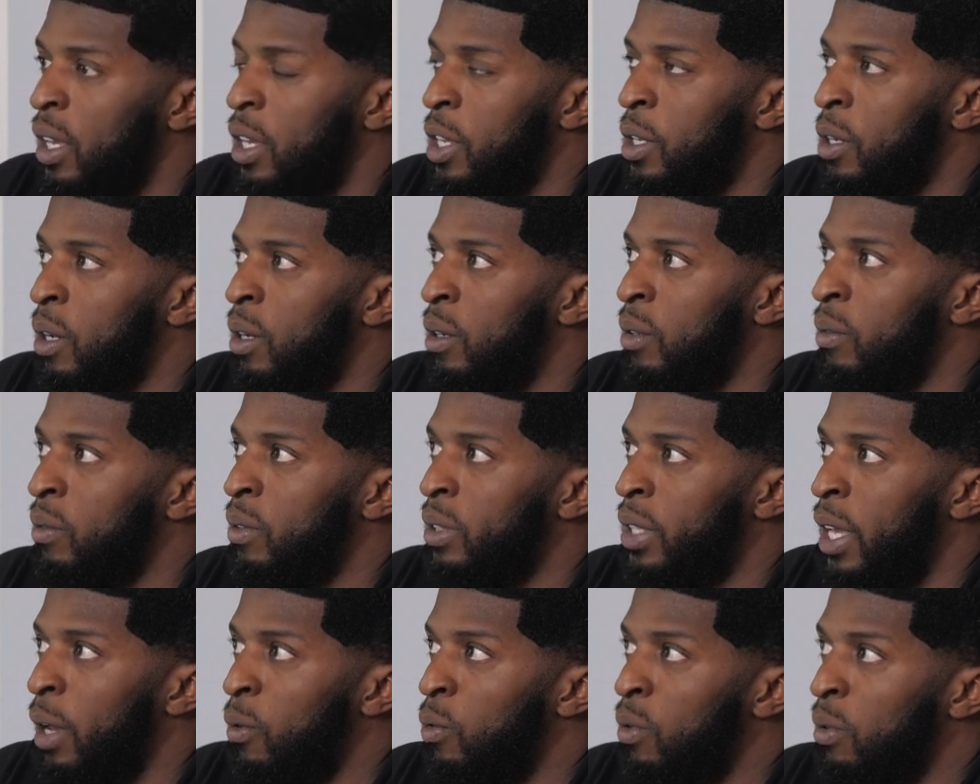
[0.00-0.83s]

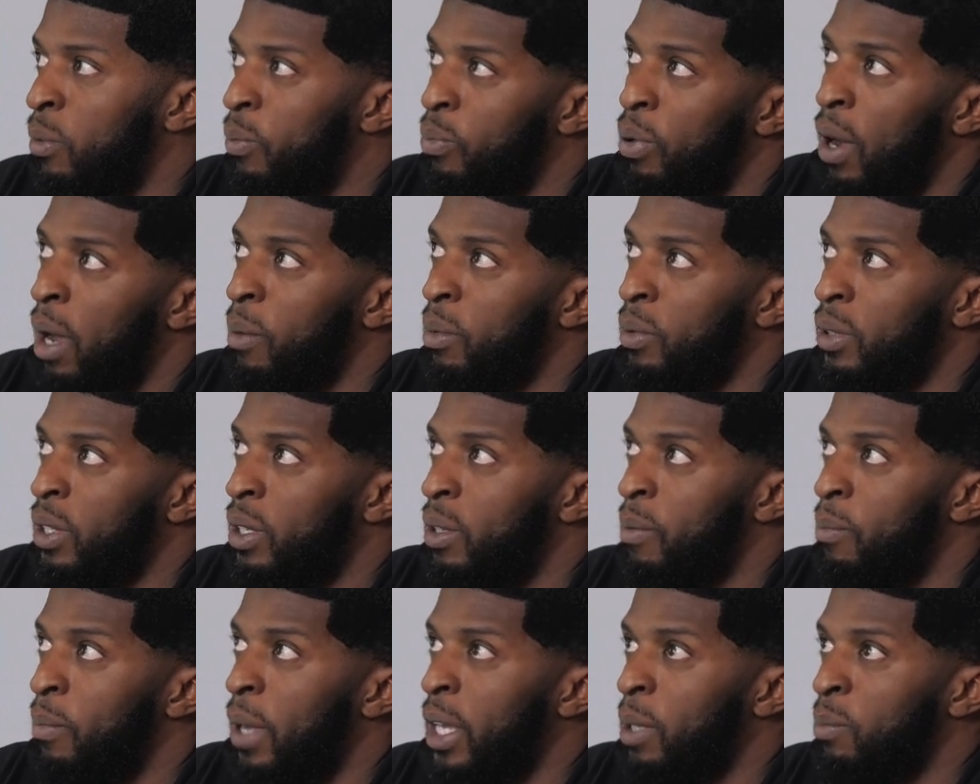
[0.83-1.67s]
that will
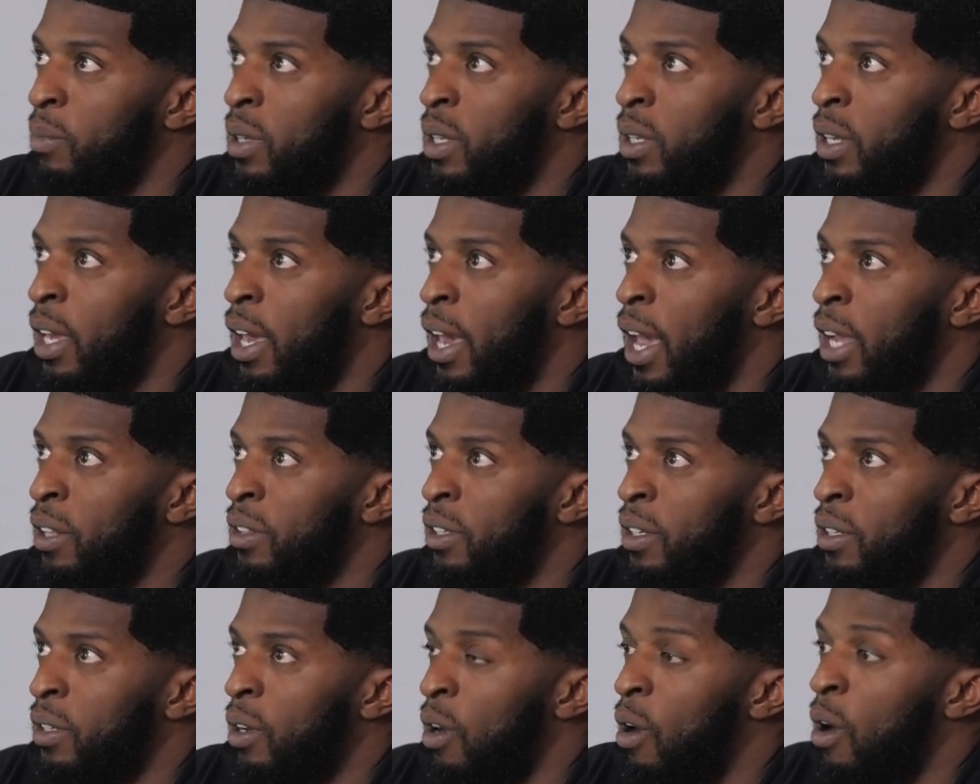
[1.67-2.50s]
probably make me act
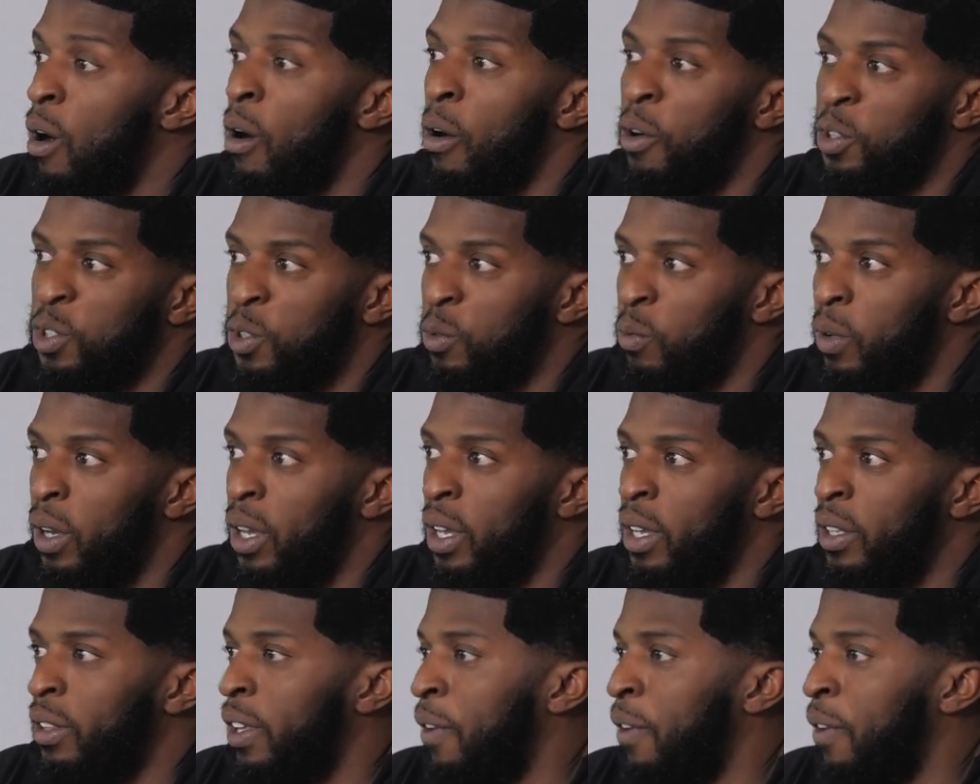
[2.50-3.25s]
in a harsh way.